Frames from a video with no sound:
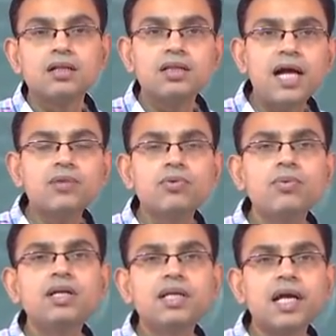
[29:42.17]
That we
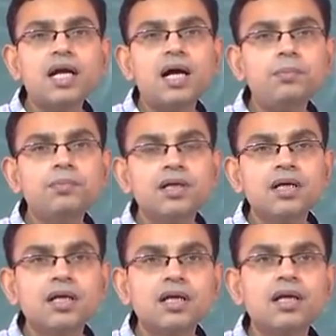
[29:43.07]
will take up
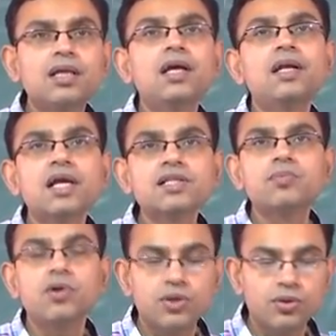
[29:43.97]
in the next
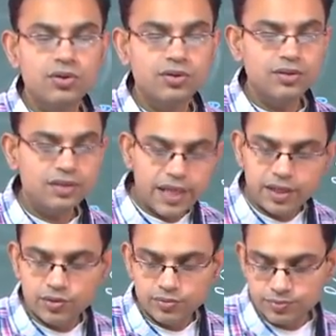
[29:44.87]
module.
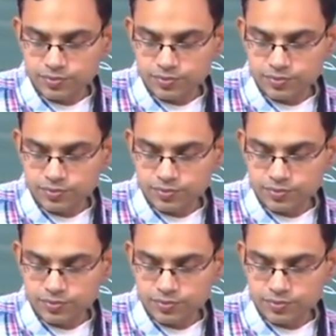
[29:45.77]
Thank you.